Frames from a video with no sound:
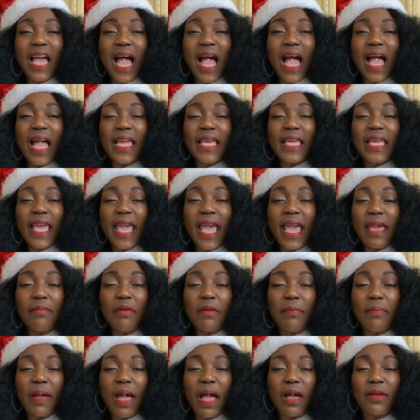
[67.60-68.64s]
I came
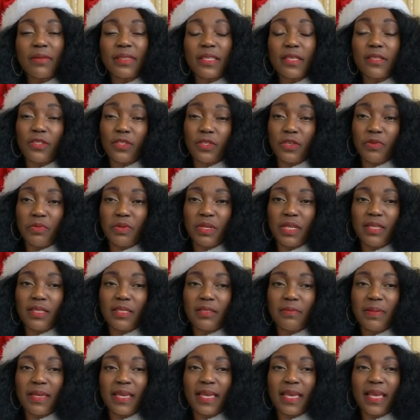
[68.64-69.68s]
about this
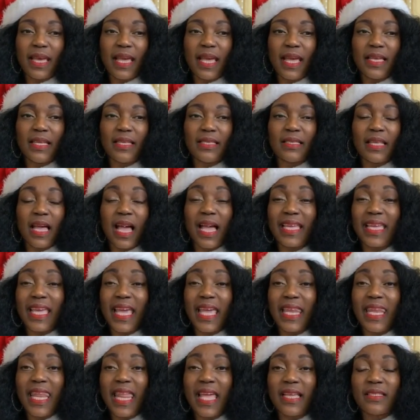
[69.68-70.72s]
series because I
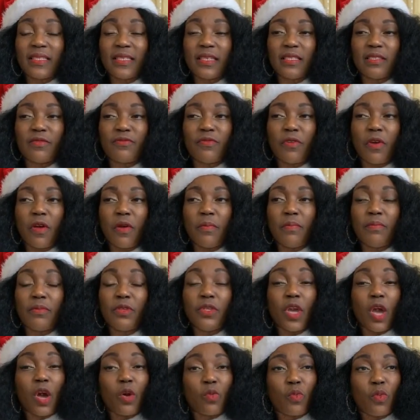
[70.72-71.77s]
get letters from
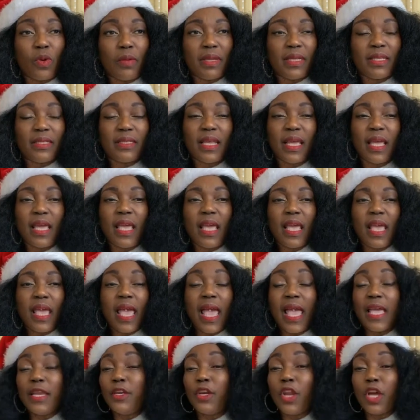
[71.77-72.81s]
young women,
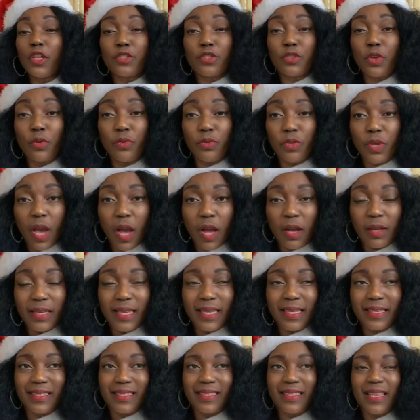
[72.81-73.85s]
and not so young.
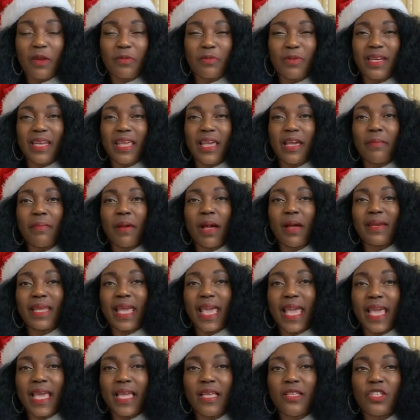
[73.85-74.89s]
It's not really about
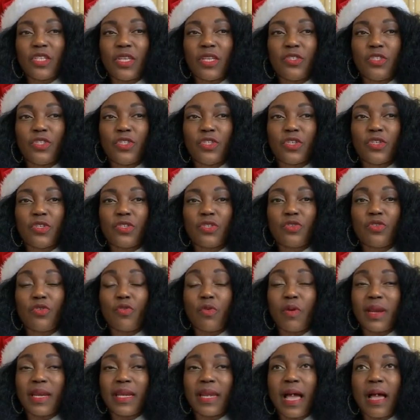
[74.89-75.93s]
age. It's just
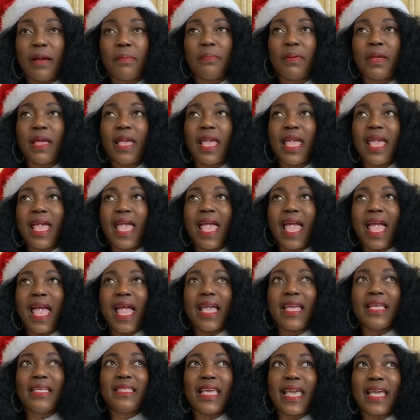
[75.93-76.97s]
growing up
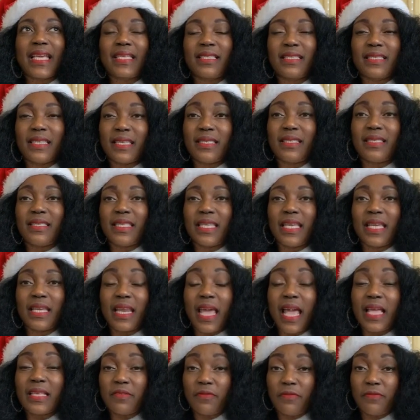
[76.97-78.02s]
and existing
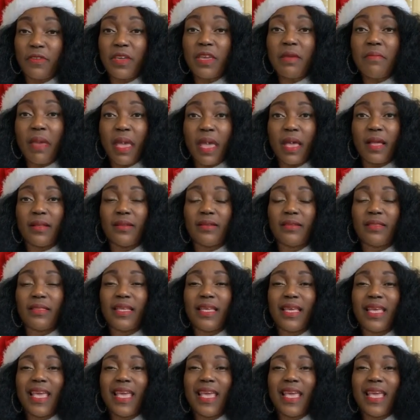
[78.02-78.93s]
as a female.